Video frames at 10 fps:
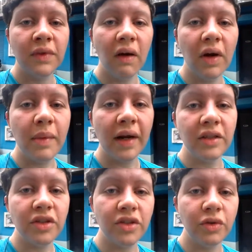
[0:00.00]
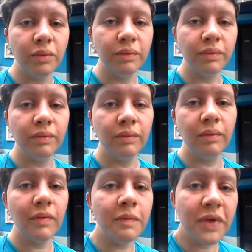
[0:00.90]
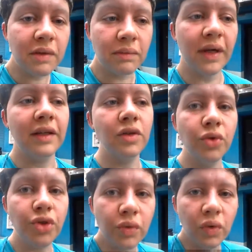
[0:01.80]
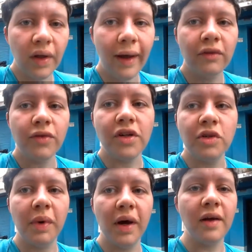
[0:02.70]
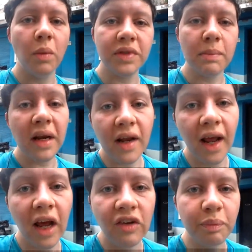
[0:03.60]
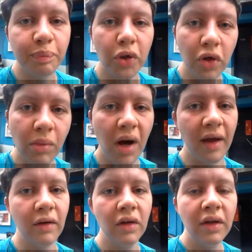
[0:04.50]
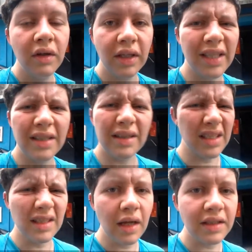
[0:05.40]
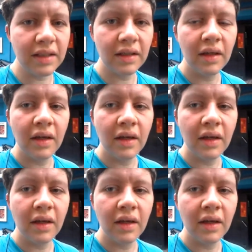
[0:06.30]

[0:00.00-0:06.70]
how I managed to beat my usual average by almost a minute and a half per mile. That's nuts.